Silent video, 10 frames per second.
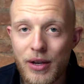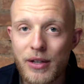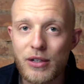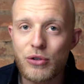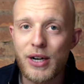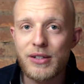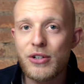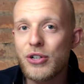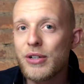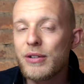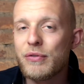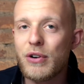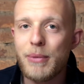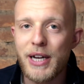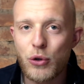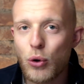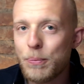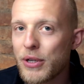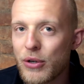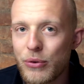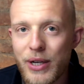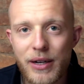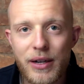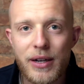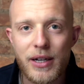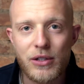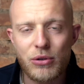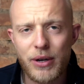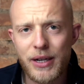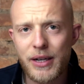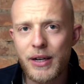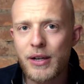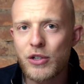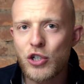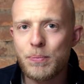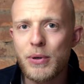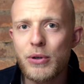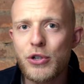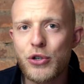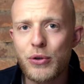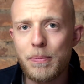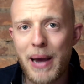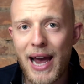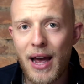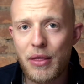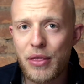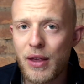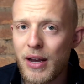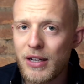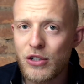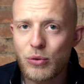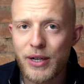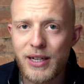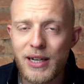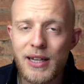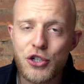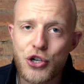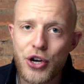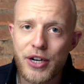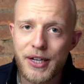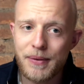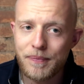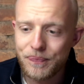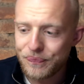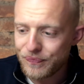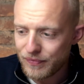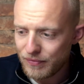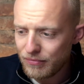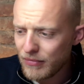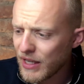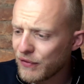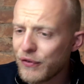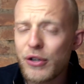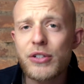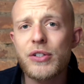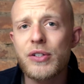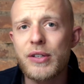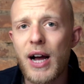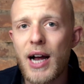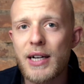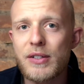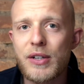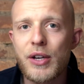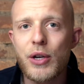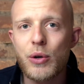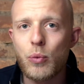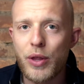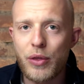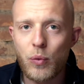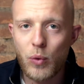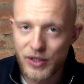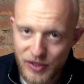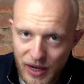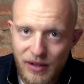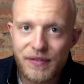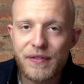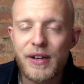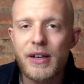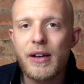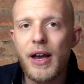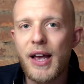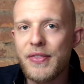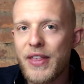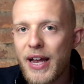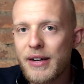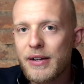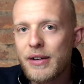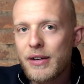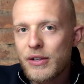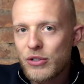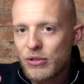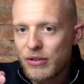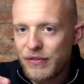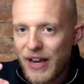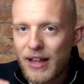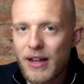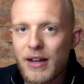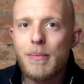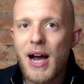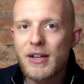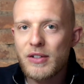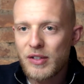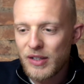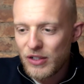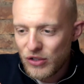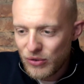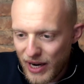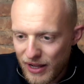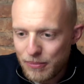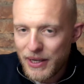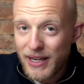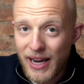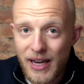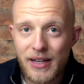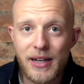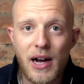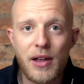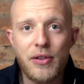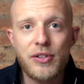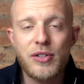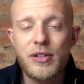Transition from a corporate career into a spiritual path, into a healing journey. It first starts with oneself and then sort of alchemizes into helping and aiding others.